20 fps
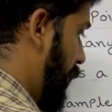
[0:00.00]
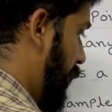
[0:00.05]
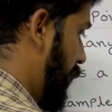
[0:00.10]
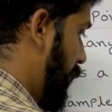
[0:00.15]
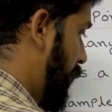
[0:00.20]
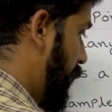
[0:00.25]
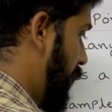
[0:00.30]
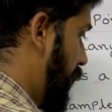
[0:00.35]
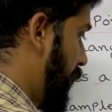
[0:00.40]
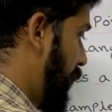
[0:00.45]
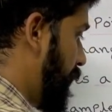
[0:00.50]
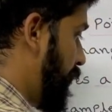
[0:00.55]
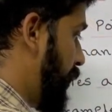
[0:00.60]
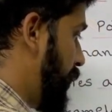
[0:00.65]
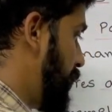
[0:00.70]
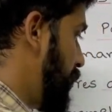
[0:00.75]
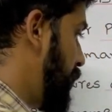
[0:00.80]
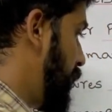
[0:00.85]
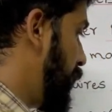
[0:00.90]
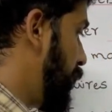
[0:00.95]

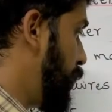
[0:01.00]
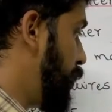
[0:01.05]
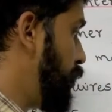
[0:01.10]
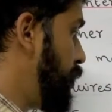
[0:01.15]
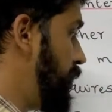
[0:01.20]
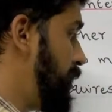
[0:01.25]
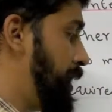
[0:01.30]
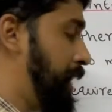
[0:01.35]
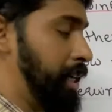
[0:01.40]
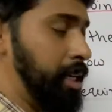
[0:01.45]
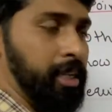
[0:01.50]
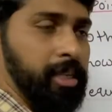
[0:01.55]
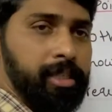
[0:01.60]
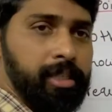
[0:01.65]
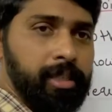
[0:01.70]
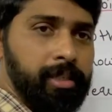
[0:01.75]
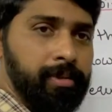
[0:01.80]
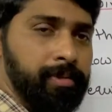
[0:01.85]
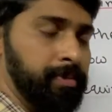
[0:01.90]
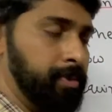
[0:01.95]
Dereferencing to this
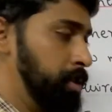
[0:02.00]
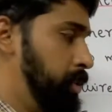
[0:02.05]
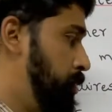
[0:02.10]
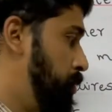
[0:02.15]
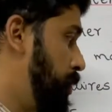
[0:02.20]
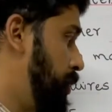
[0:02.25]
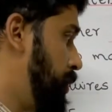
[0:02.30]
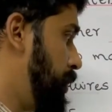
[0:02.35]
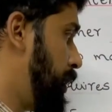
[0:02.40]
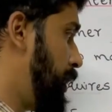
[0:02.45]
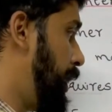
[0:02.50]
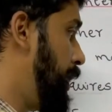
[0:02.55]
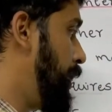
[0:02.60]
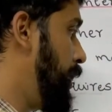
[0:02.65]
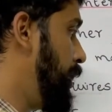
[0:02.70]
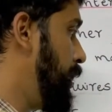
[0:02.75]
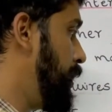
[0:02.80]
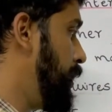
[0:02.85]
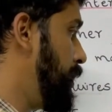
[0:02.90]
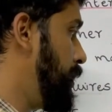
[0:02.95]
address. So what is the
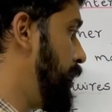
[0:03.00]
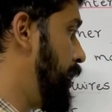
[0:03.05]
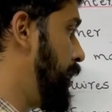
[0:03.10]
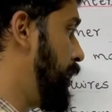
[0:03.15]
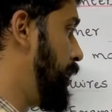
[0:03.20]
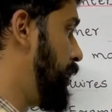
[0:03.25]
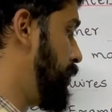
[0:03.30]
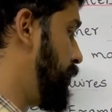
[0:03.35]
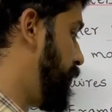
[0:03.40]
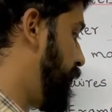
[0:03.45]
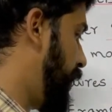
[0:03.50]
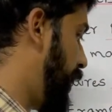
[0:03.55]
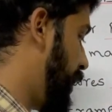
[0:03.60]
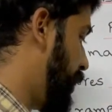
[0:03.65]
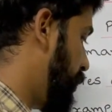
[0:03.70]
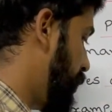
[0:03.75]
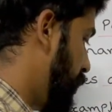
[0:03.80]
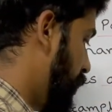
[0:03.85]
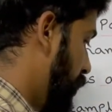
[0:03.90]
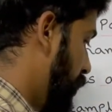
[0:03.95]
content in this address? 5.